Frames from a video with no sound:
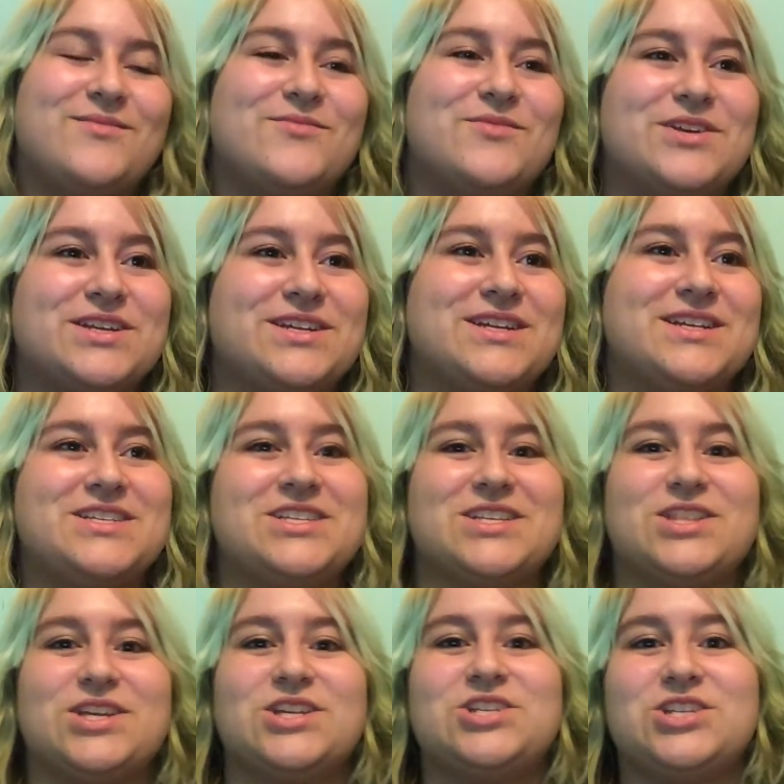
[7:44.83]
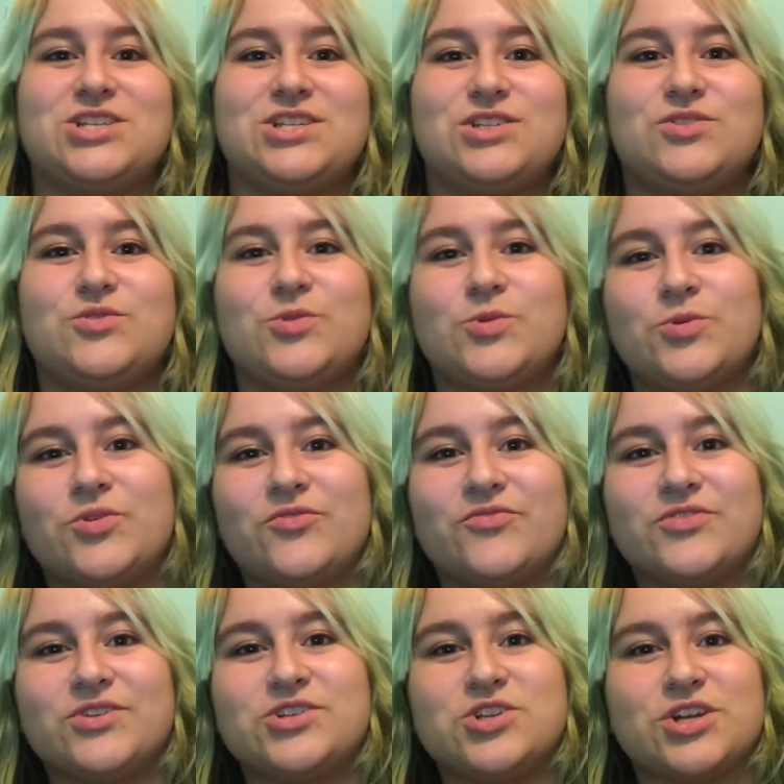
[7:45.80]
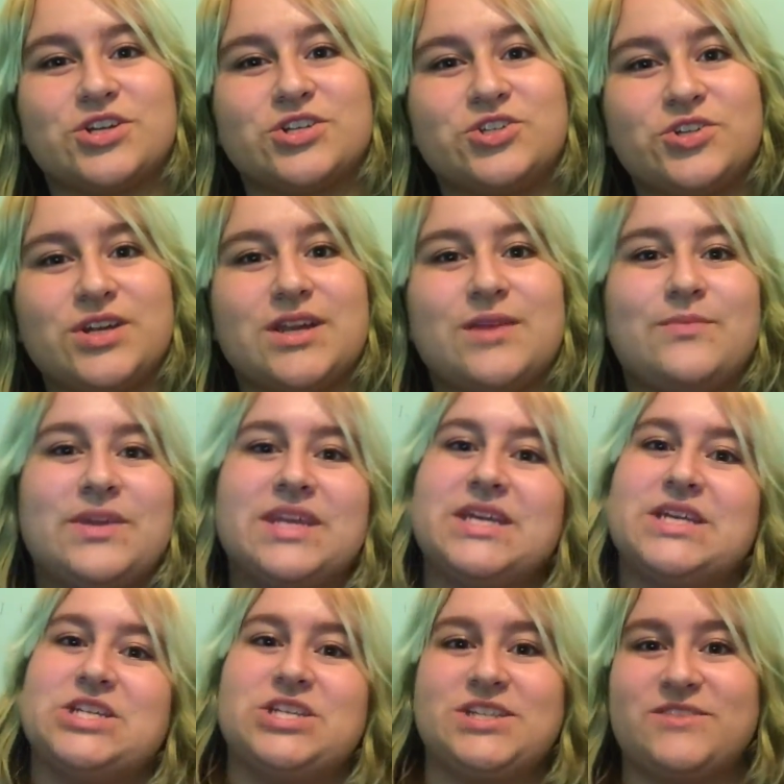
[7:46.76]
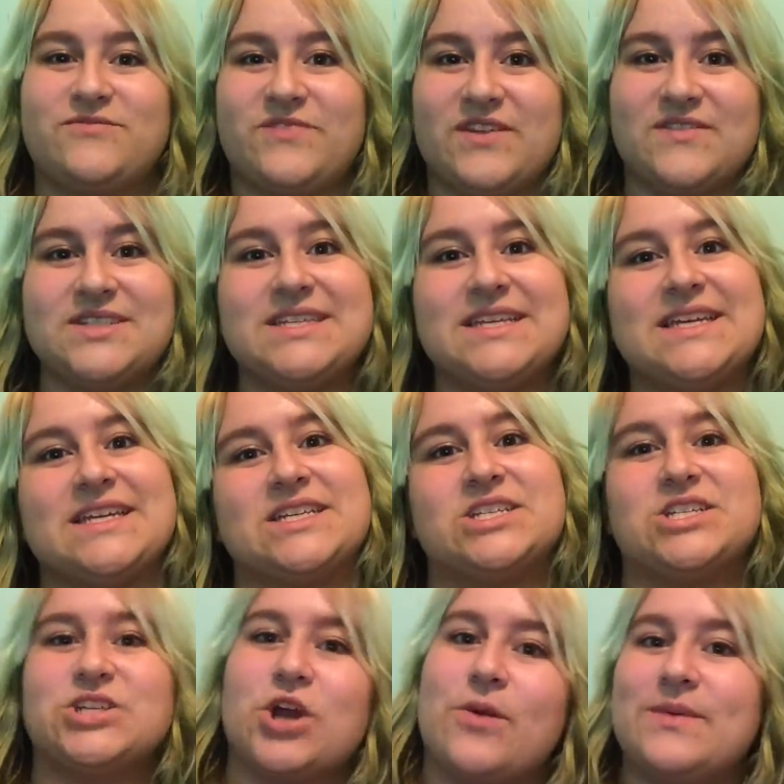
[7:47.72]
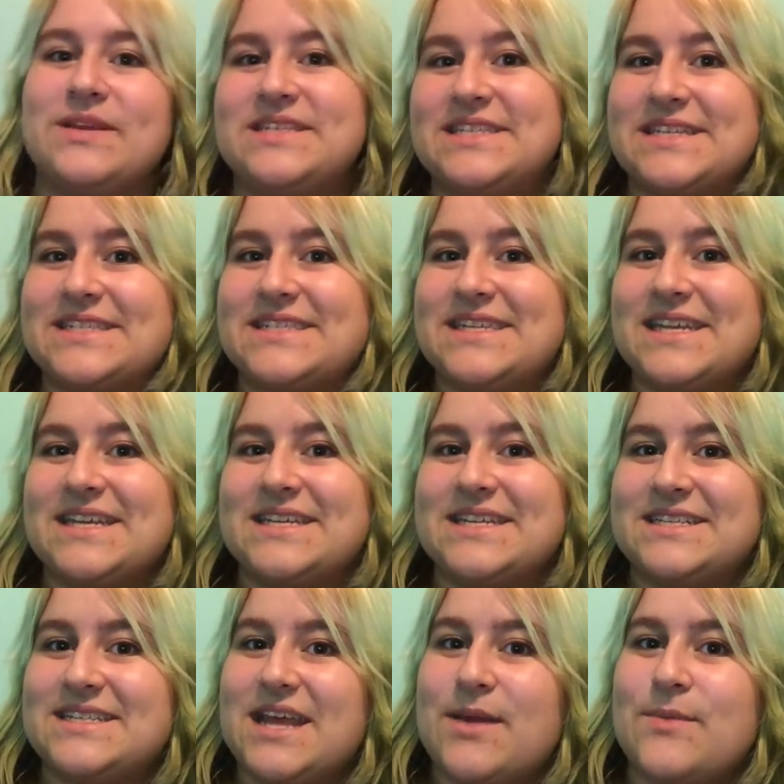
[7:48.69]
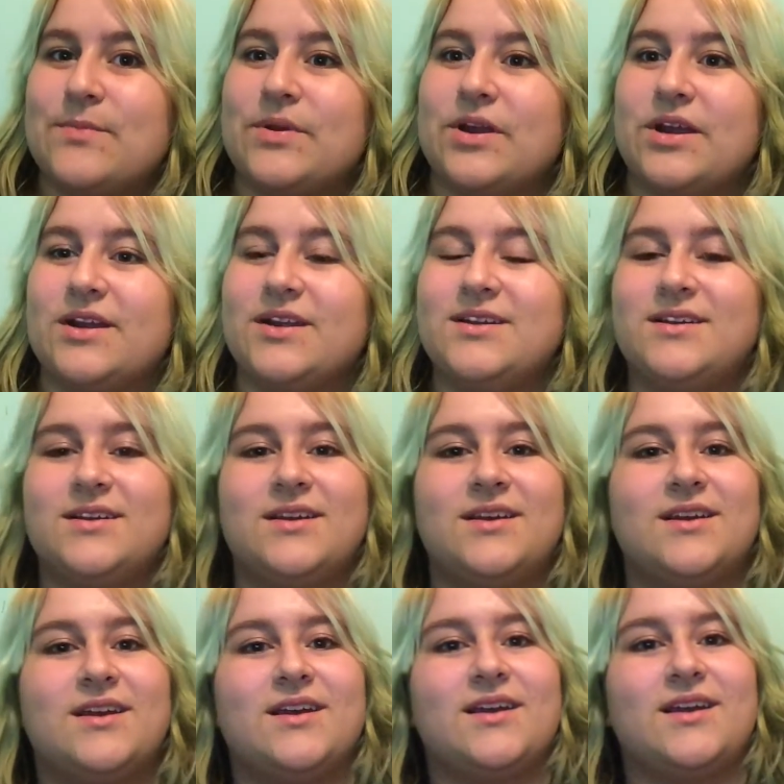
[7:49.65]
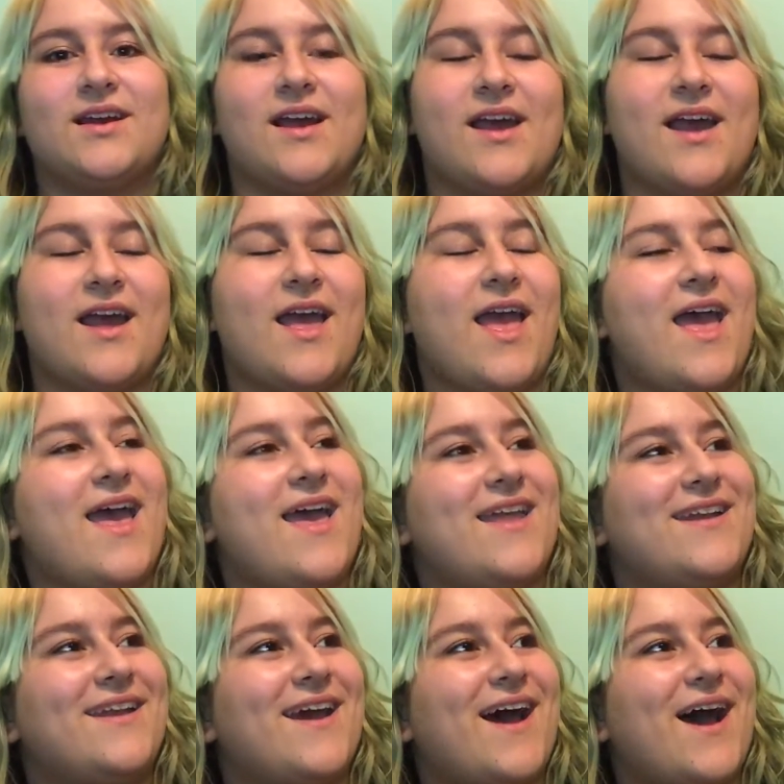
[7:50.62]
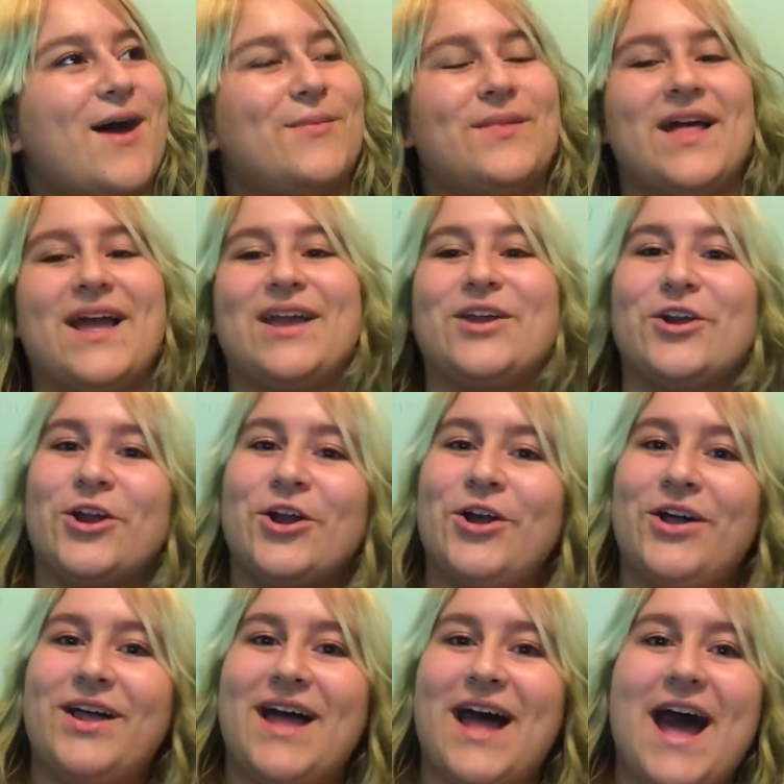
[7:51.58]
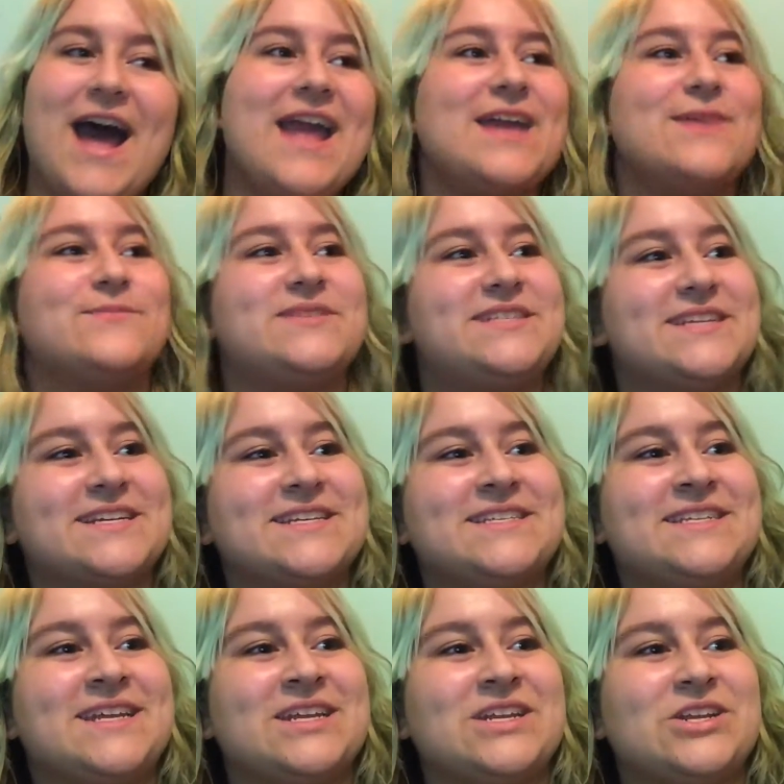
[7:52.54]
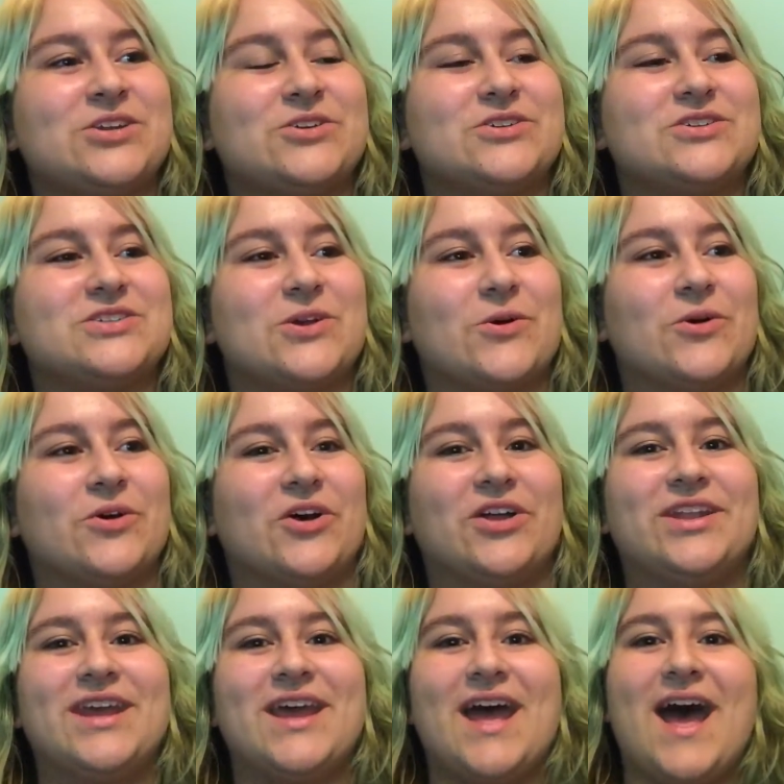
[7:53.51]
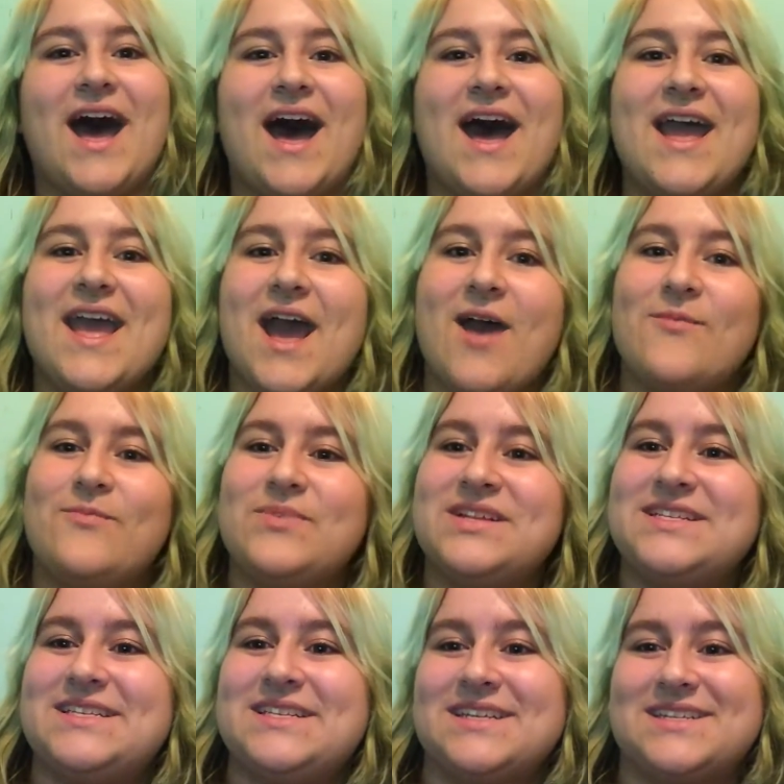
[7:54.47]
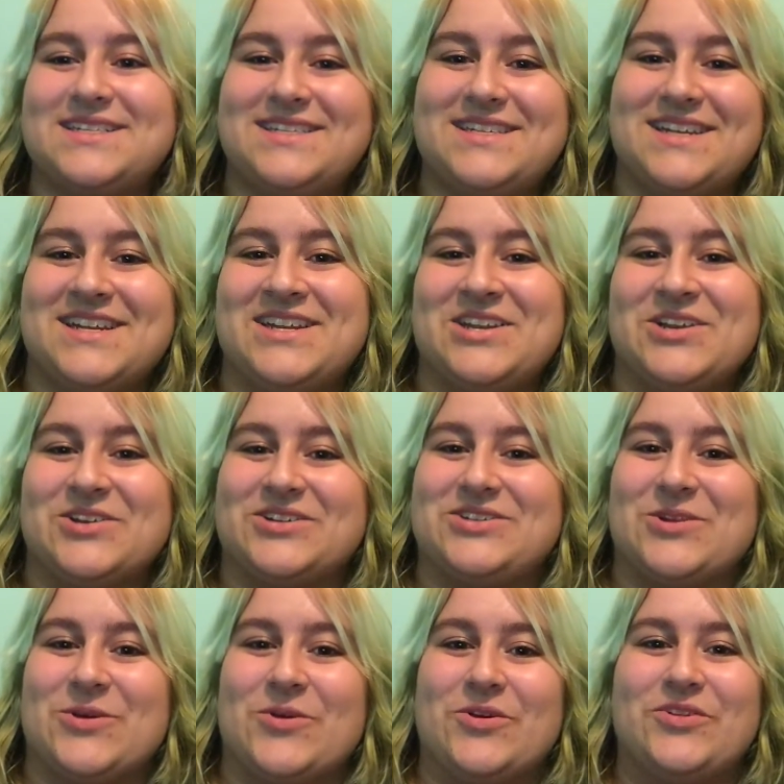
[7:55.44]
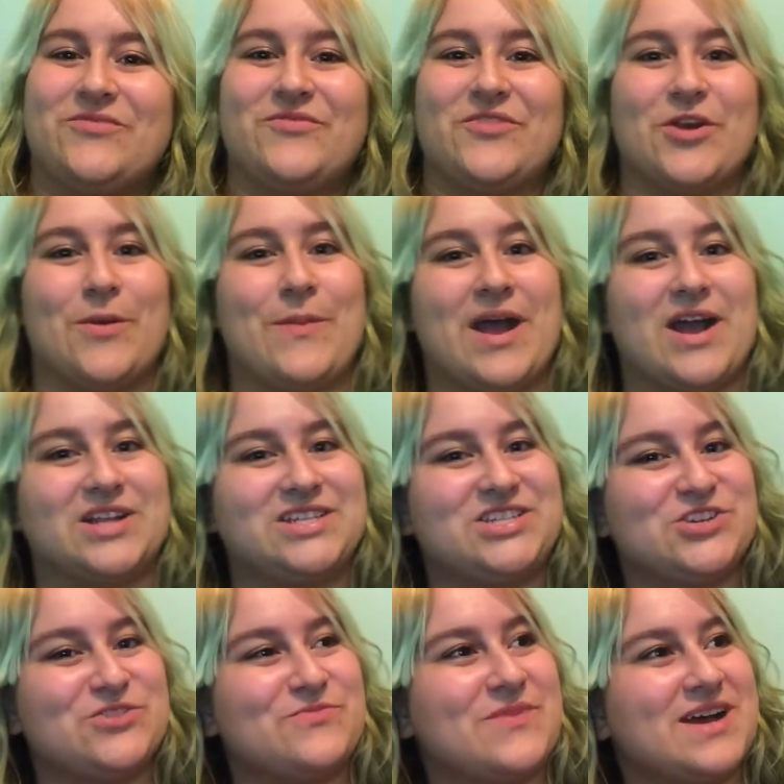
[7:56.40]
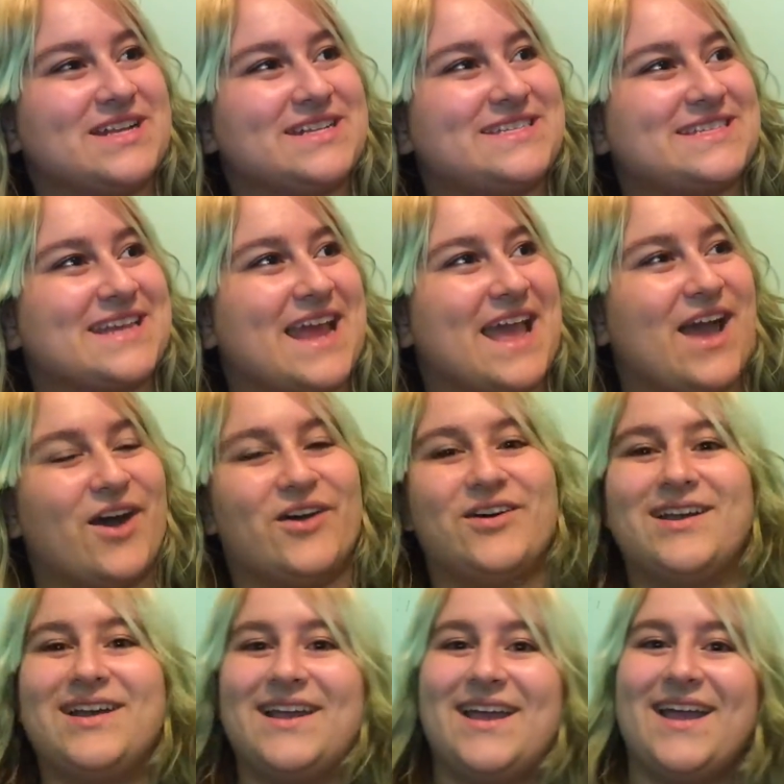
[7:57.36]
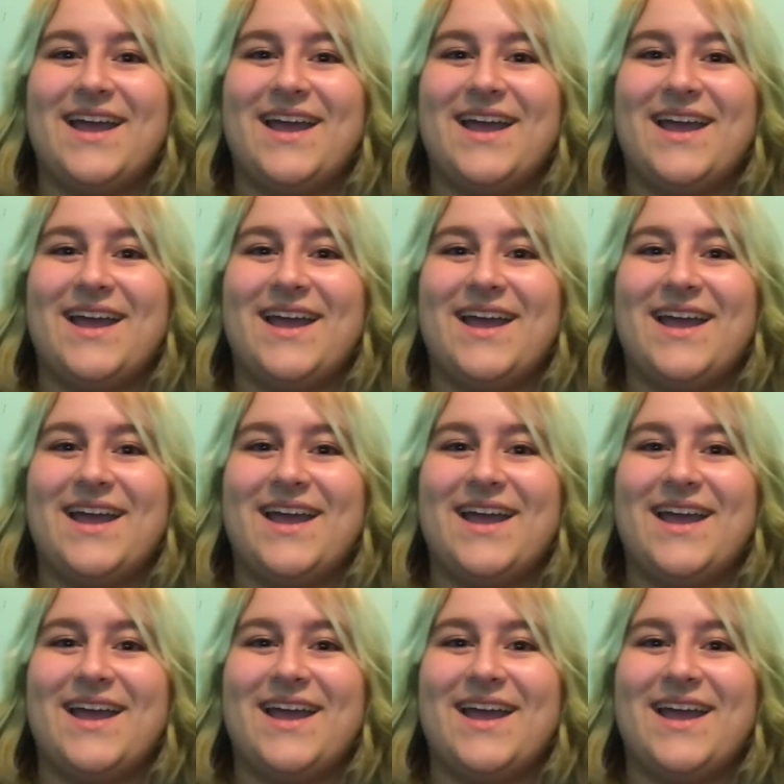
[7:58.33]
Because she thinks she's too cool for trick-or-treat because she's 15 and she's gonna be 16 in December. And I'm like, girl, I am 16 years old. I have been 16 years old for about 2 months now.